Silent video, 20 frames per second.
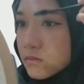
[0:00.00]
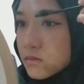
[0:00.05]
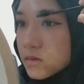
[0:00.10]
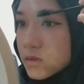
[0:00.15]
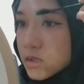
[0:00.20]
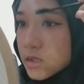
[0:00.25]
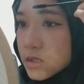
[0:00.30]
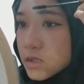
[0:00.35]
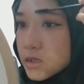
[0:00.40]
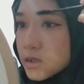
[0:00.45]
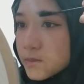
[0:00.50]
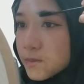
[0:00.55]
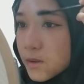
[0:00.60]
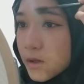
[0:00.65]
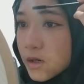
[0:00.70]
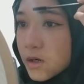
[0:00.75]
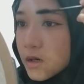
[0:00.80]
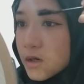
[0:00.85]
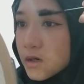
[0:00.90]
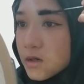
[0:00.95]
This
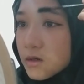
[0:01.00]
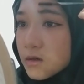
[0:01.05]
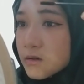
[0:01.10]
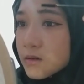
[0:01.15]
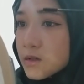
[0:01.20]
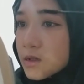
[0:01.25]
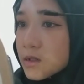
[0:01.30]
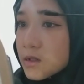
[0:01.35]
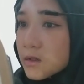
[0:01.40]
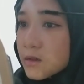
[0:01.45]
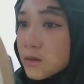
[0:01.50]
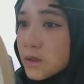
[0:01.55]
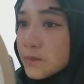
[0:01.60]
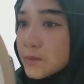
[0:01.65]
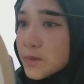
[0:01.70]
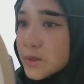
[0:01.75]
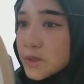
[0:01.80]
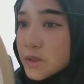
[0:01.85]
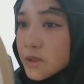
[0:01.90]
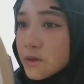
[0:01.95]
part,
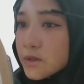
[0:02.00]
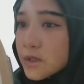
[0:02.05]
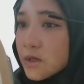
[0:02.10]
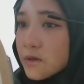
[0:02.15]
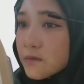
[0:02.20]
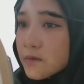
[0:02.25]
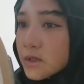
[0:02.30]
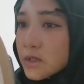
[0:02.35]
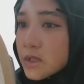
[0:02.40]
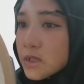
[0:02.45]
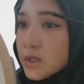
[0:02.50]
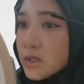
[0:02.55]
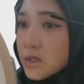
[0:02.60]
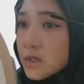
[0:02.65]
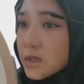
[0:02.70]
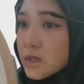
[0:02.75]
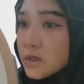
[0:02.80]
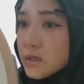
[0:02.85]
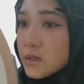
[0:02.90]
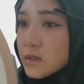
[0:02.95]
I'm sorry, I really
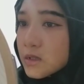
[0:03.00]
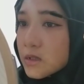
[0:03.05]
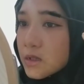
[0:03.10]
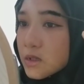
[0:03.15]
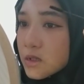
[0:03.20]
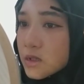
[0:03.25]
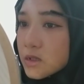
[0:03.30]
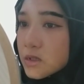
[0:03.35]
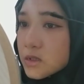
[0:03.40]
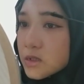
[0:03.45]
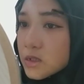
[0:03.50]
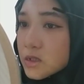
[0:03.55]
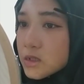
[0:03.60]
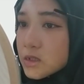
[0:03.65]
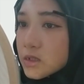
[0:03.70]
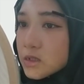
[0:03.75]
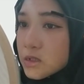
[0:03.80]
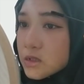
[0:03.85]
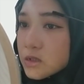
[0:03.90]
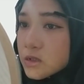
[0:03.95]
can't
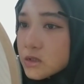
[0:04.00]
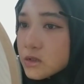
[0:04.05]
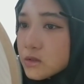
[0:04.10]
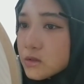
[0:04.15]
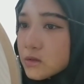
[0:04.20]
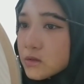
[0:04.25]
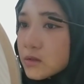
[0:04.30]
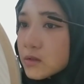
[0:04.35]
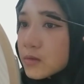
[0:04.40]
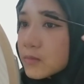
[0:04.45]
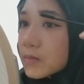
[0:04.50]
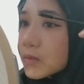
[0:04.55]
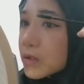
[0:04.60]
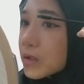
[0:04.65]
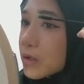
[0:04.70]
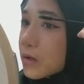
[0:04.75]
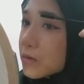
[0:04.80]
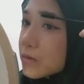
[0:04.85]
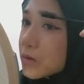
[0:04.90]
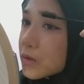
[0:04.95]
teach you about
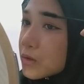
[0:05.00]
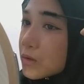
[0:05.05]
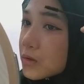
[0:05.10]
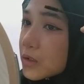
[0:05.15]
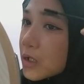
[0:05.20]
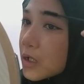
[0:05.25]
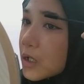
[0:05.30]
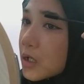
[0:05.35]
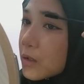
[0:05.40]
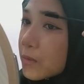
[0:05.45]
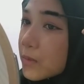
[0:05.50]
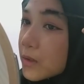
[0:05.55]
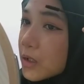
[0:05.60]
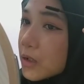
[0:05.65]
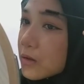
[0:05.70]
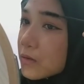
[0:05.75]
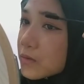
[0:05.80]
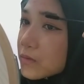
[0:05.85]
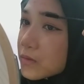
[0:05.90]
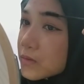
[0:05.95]
how to do the
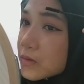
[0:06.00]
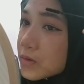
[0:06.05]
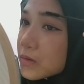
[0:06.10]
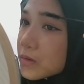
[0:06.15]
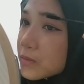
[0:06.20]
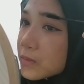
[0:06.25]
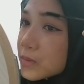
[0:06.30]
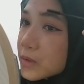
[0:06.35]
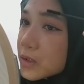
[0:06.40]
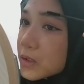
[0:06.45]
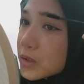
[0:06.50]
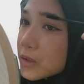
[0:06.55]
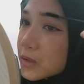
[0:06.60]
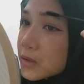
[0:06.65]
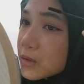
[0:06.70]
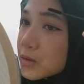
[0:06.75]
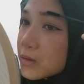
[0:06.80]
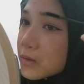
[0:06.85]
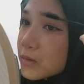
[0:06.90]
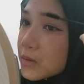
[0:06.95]
eyebrows, but
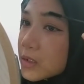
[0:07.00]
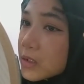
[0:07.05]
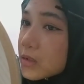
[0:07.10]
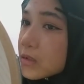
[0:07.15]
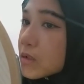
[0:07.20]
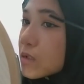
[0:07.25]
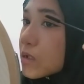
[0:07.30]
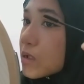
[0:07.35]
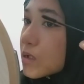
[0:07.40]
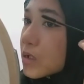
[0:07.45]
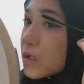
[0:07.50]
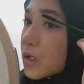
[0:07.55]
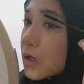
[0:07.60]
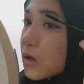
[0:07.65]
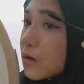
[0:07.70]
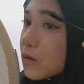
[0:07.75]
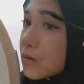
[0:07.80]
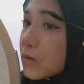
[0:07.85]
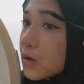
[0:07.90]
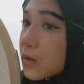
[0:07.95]
just do it
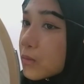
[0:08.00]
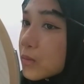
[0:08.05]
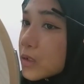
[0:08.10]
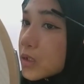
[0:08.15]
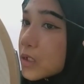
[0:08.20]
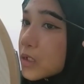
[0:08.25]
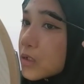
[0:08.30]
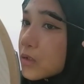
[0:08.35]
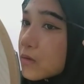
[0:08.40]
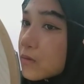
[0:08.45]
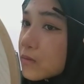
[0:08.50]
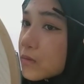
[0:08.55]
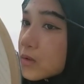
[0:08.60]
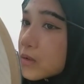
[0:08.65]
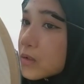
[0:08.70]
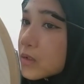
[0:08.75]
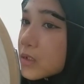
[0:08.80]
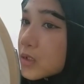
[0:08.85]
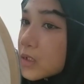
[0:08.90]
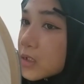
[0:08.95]
how normally you
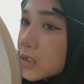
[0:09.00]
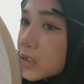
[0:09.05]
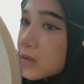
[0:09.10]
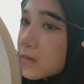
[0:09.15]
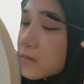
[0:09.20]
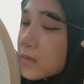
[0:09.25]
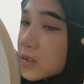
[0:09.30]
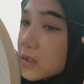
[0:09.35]
would,